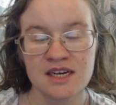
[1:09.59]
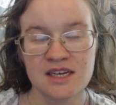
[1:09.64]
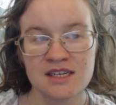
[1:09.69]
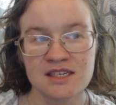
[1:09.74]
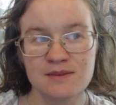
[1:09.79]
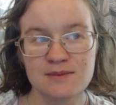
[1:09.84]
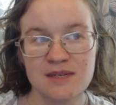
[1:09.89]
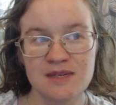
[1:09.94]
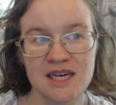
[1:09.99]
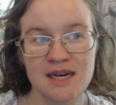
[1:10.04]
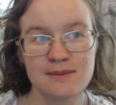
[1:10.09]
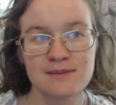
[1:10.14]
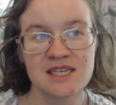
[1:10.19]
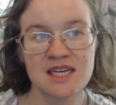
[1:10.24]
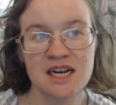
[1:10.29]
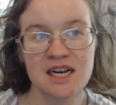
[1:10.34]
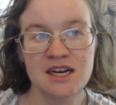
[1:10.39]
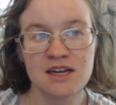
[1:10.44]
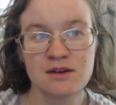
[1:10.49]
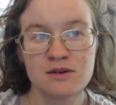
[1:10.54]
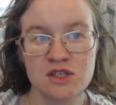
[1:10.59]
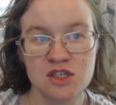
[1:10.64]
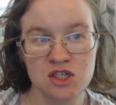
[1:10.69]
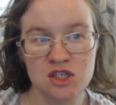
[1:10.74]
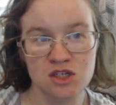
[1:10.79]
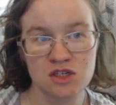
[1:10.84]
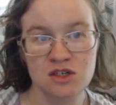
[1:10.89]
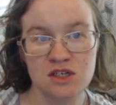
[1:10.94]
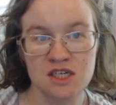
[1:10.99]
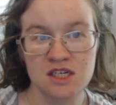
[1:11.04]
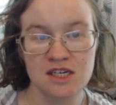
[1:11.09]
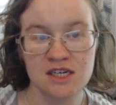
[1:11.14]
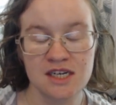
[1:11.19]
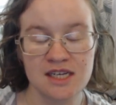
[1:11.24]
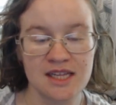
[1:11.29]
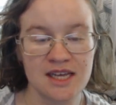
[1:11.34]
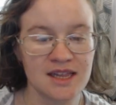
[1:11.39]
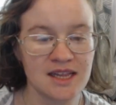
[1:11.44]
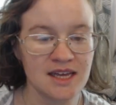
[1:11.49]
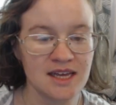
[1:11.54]
Sometimes they lose structure
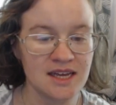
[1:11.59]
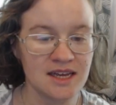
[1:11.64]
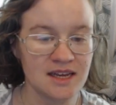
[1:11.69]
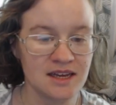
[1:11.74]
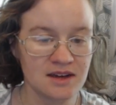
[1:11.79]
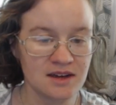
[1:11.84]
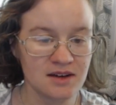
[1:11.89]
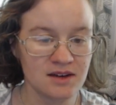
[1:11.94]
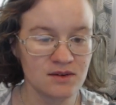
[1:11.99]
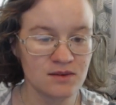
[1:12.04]
and then they